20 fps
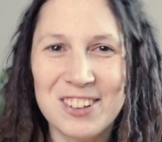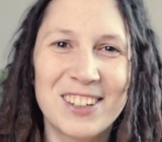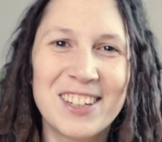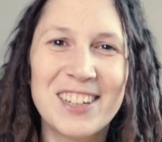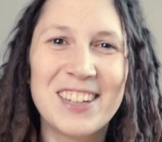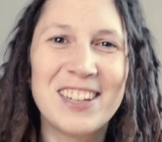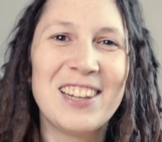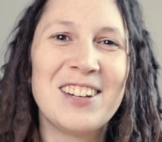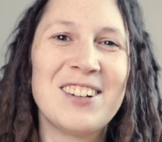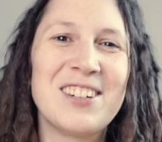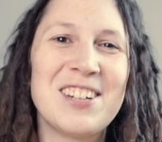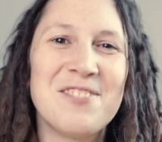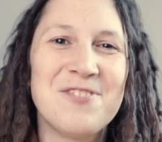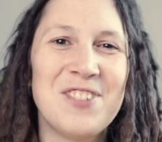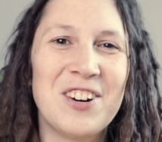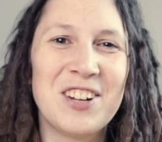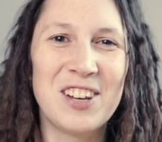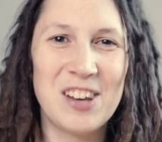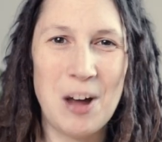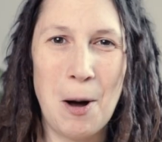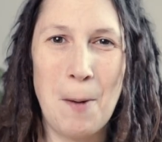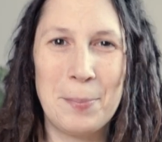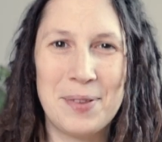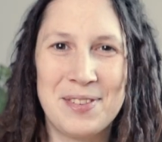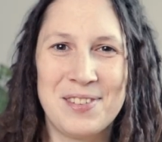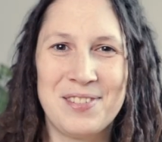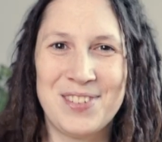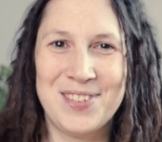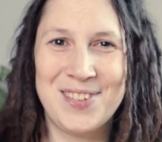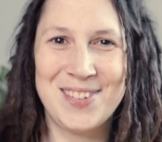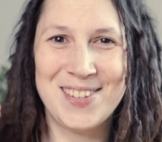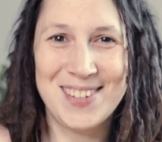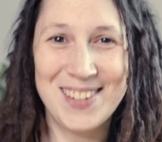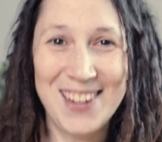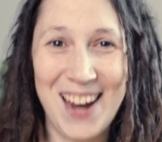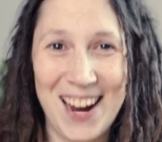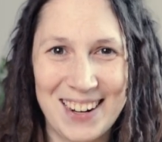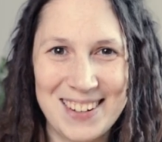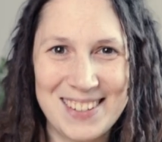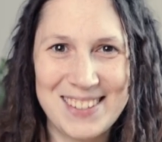learning, learn about lobsters
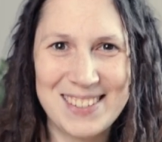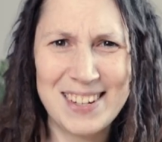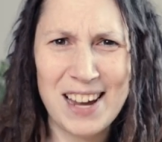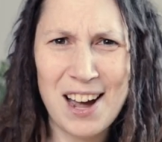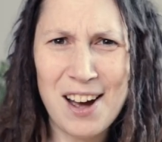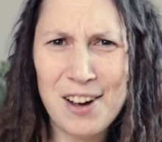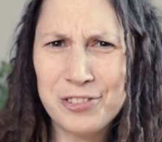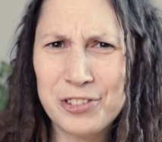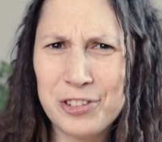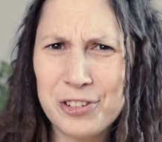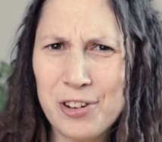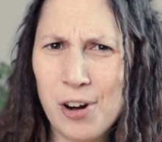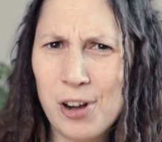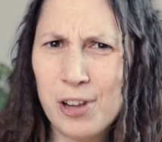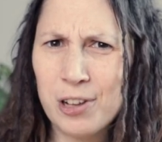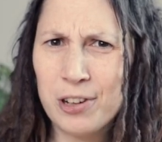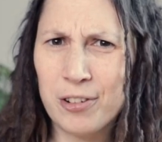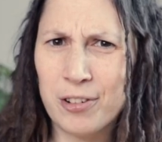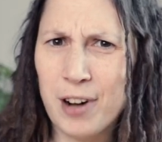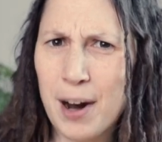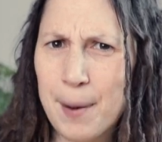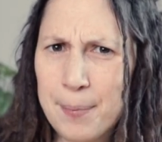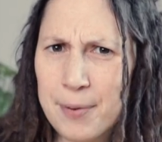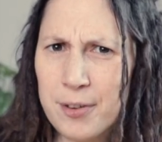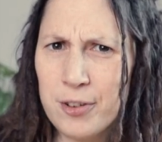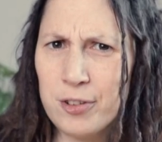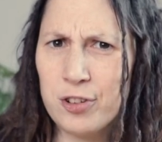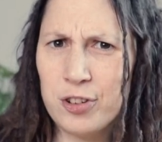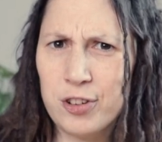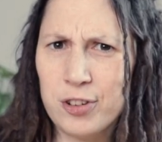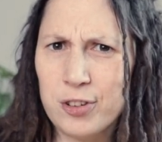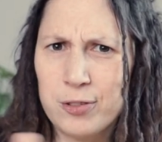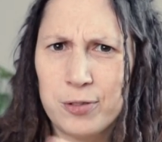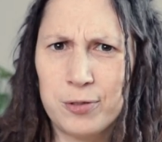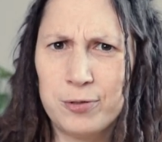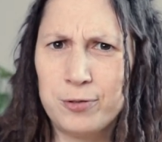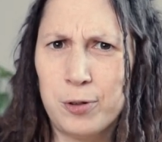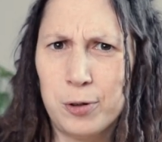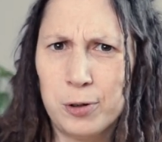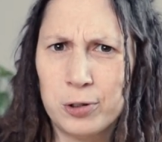next. After all, crabs are
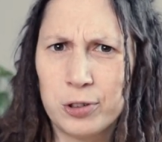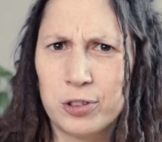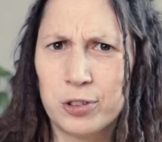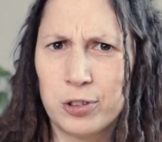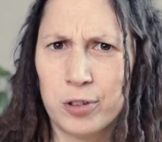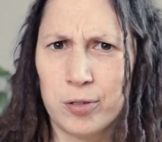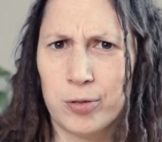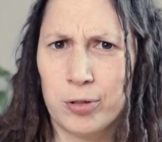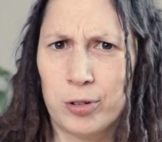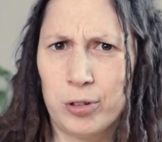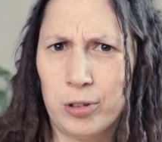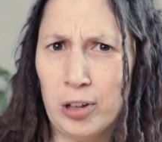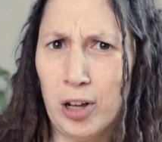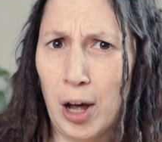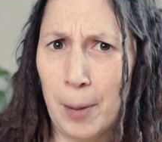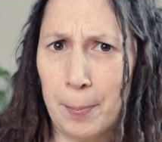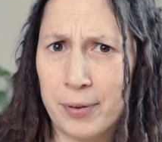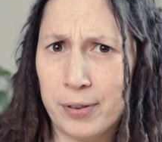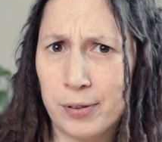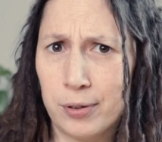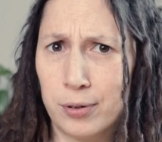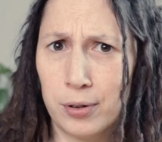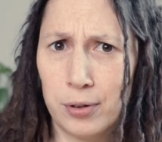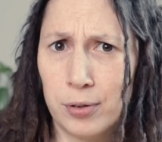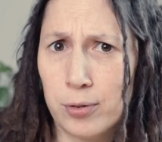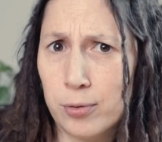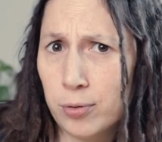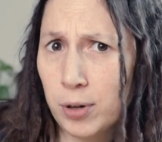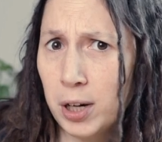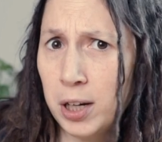just folded over lobsters,